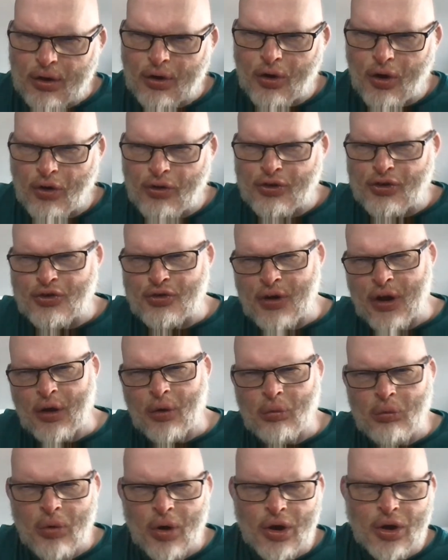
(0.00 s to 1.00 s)
concentrate
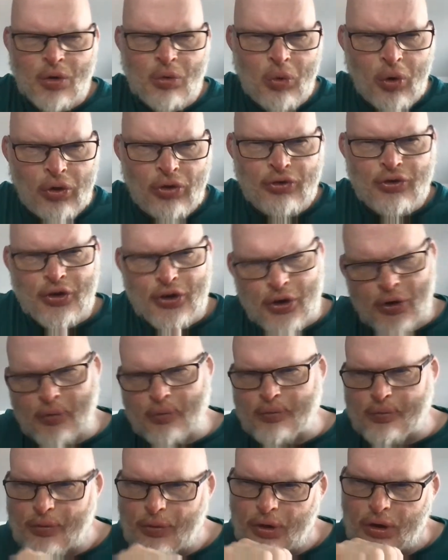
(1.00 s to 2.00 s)
on what you want to do.
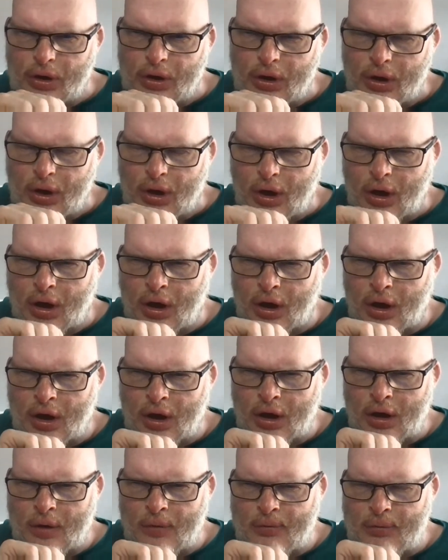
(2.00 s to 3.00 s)

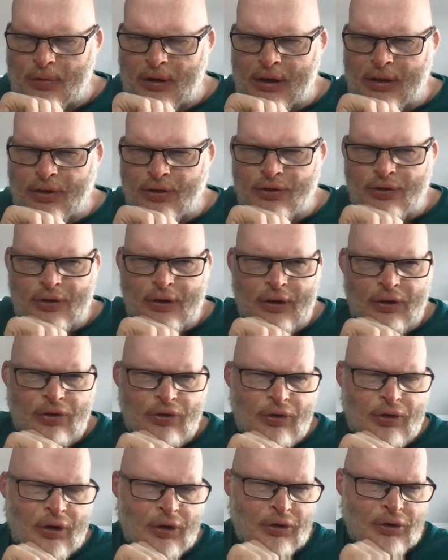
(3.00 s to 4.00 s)

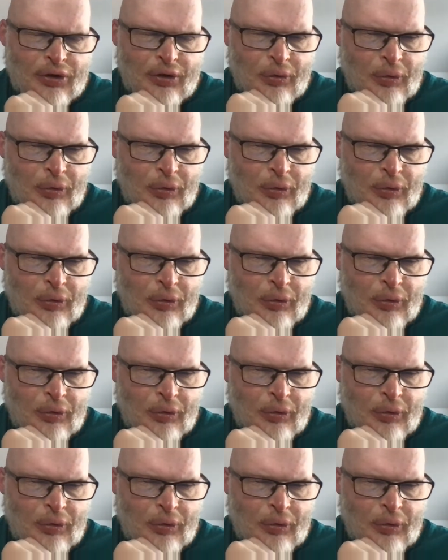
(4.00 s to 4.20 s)
And